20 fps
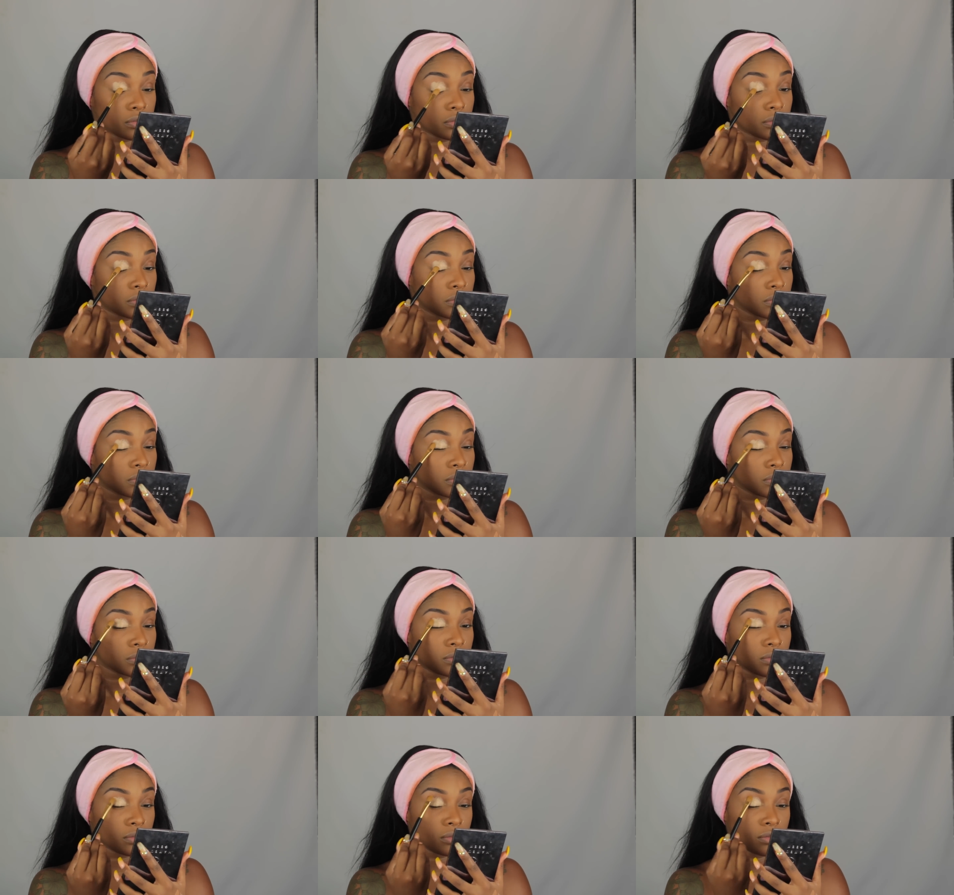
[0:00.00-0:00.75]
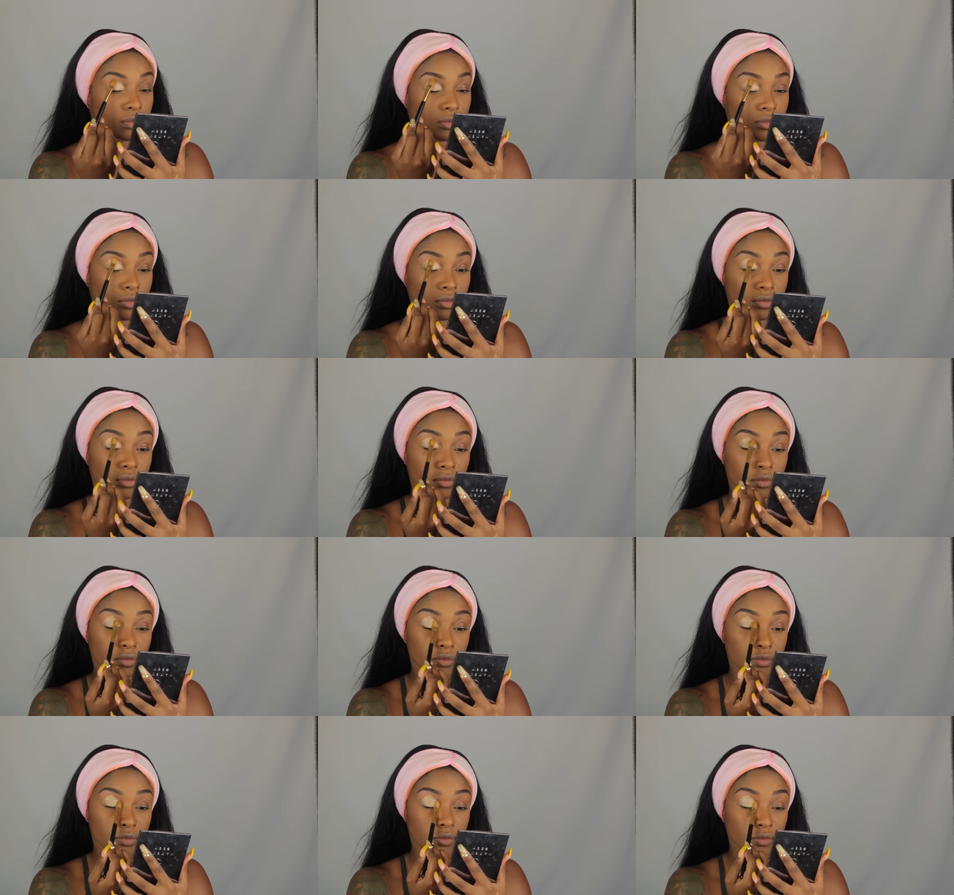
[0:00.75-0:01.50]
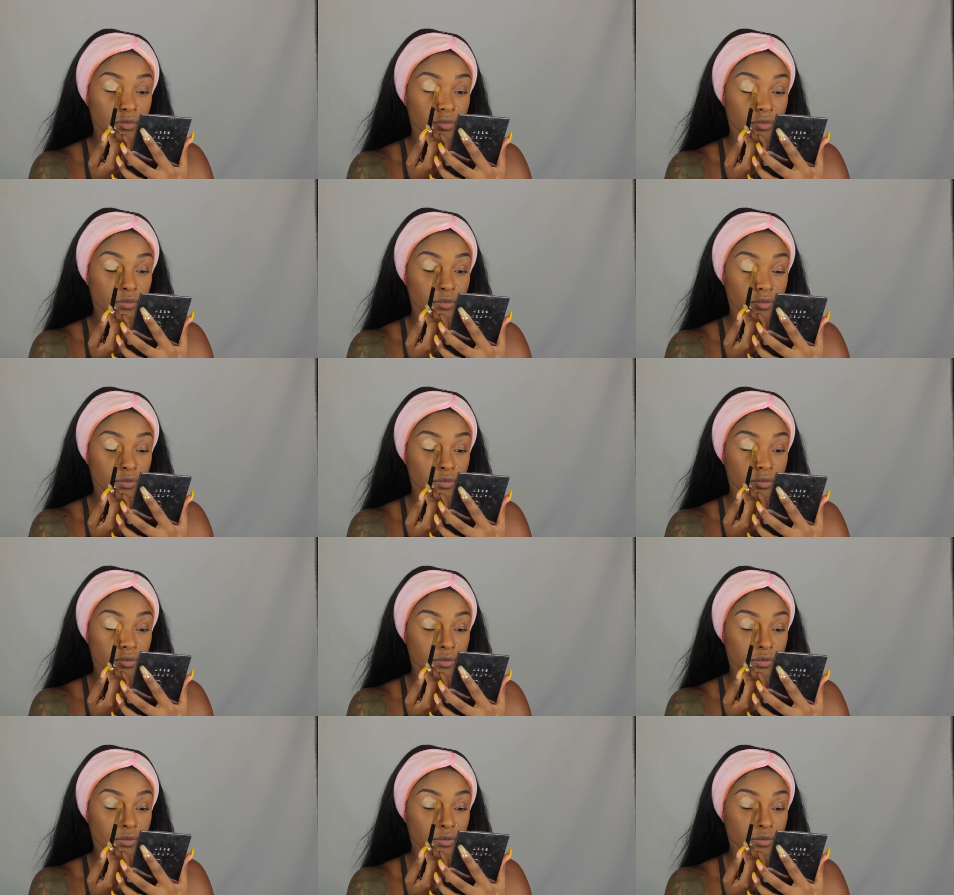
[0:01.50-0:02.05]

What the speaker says: [no speech]